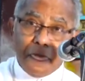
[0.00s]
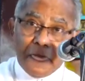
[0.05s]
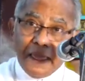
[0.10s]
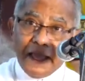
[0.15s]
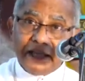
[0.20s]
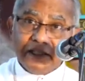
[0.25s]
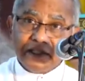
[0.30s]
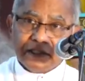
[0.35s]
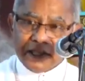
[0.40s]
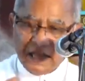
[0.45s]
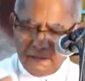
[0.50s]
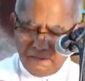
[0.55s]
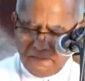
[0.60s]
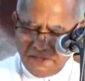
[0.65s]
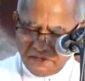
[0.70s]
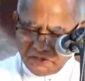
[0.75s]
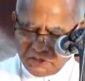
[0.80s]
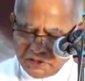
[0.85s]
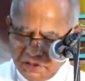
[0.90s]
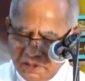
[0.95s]

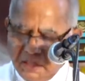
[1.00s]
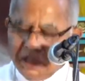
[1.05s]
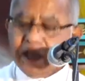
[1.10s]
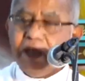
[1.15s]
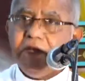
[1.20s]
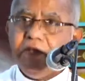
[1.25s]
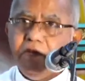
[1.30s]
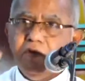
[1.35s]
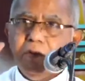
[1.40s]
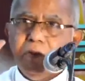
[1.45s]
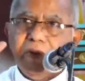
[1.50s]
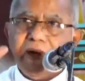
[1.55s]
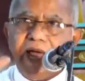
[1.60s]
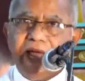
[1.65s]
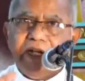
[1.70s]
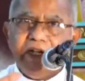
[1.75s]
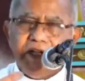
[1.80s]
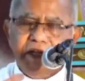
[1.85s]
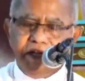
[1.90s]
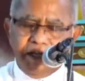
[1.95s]
establish a new
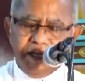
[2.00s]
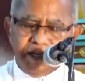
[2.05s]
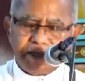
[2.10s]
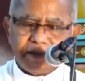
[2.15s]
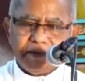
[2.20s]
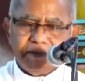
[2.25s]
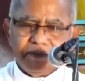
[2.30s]
brand here.